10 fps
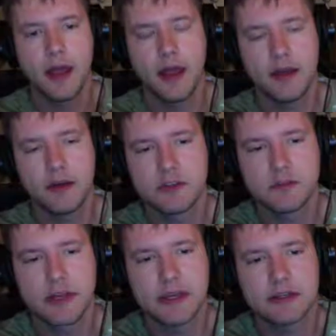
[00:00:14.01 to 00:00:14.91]
And it was
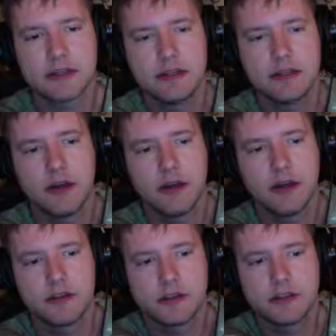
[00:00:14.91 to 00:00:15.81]
basically
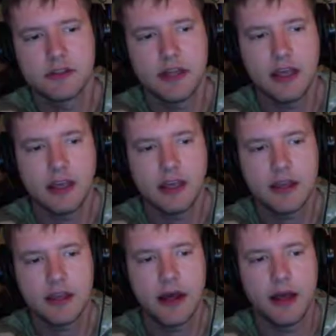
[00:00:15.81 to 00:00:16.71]
just to take
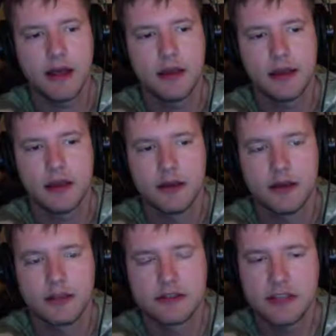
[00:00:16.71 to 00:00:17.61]
my
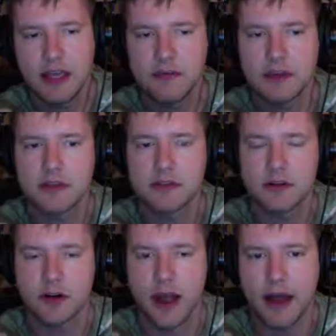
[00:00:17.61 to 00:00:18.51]
savings
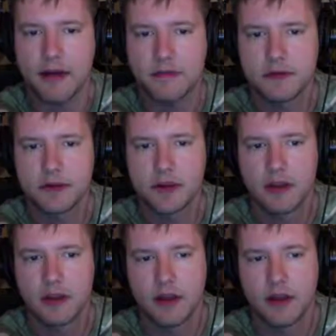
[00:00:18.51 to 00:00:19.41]
graph
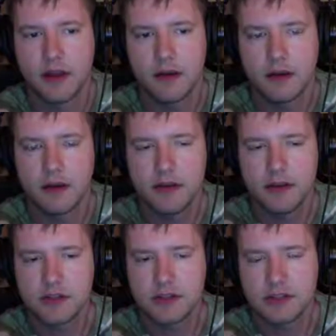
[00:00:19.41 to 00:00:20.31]

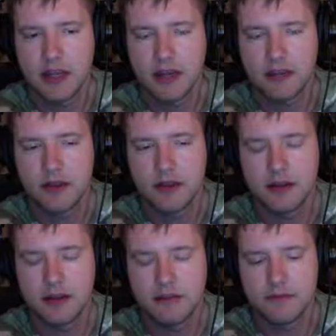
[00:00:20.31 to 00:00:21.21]
and just take
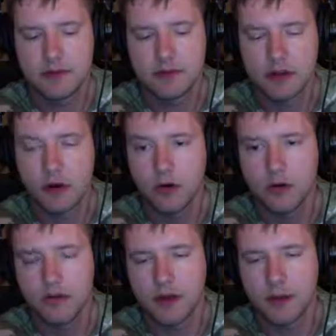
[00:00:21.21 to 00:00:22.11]
the
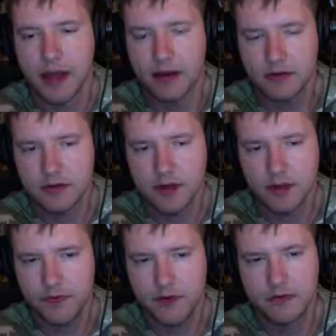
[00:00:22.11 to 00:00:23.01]
total amount,
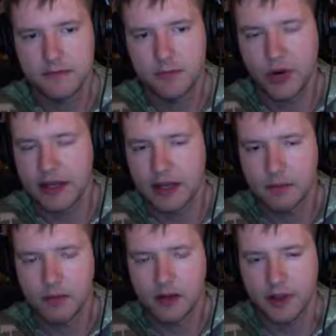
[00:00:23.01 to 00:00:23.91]
not the breakdown
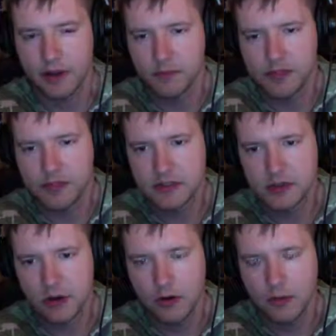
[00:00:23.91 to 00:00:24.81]
per account, but just the
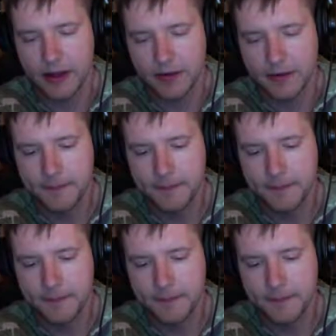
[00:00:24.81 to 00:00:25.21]
total amount,